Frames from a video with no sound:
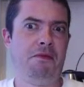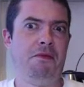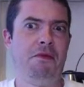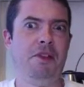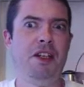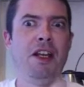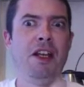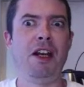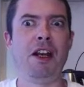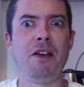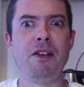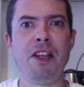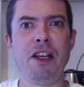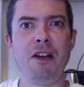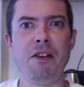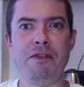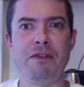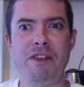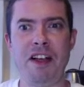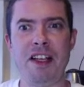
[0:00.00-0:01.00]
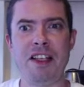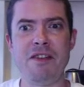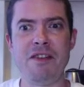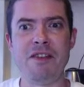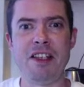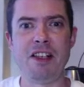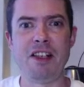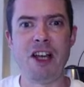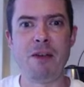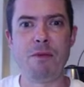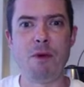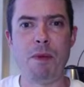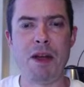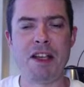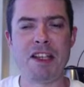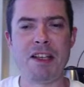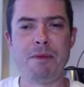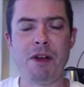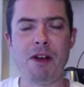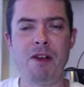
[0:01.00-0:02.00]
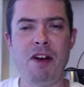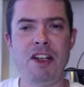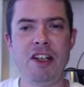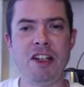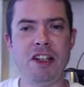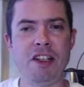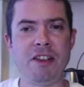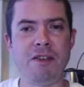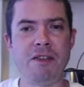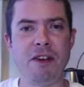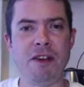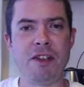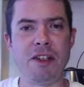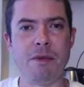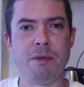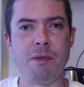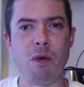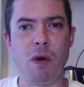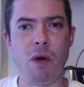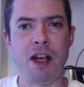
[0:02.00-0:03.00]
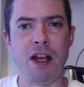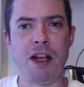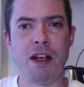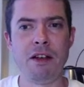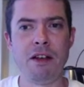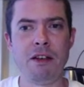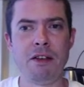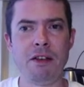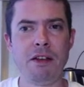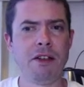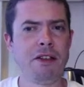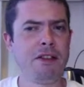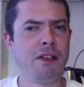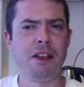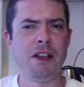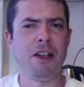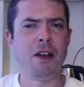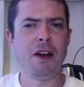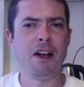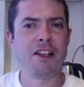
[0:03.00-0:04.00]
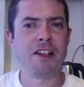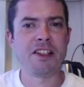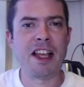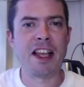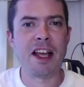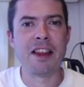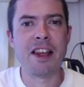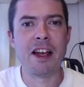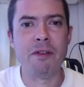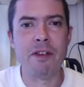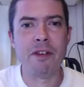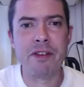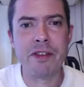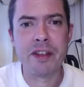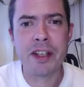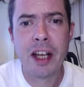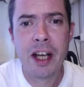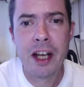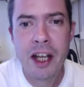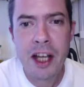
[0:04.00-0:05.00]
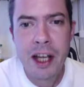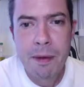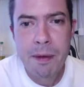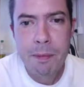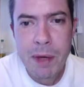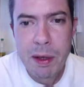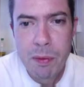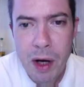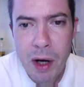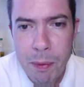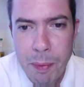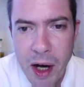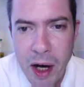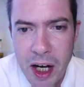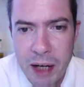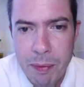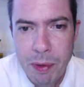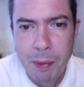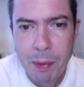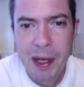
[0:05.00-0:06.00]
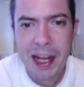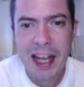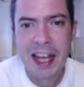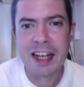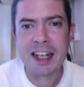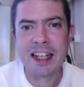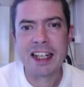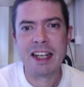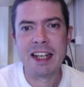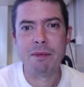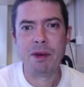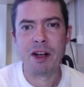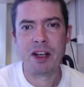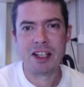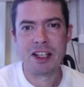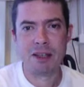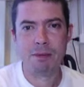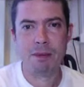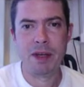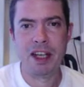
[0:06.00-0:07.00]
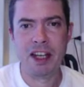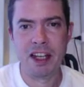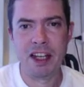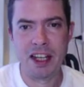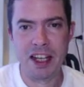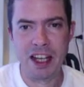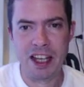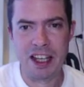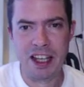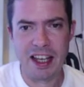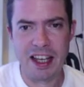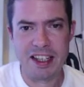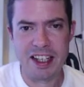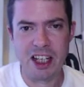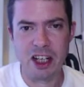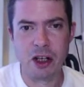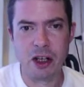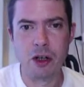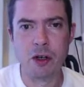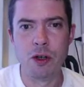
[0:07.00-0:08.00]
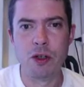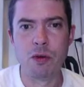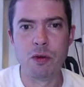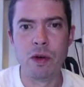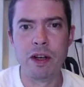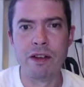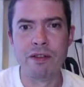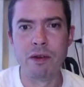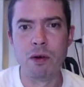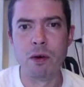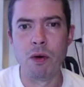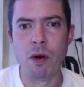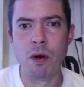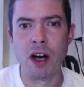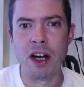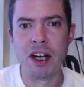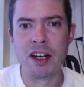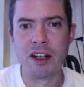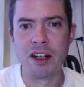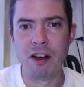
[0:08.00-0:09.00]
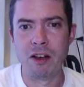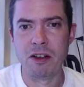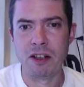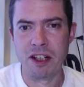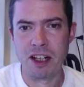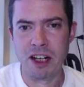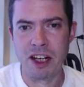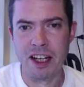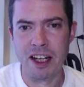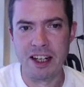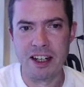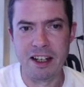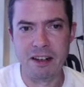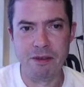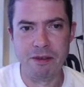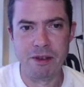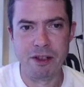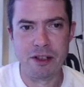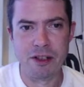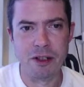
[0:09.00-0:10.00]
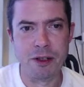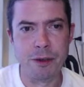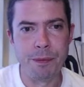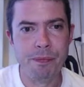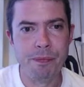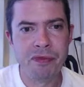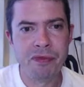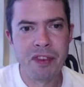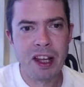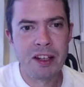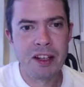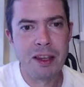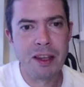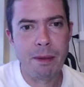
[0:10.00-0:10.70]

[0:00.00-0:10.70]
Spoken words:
you know, they're not fans of Islam or mass immigration as far as I'm aware. So I don't understand that reference. Meanwhile, party propaganda demonized the media as in cahoots with or ideologically indifferent to the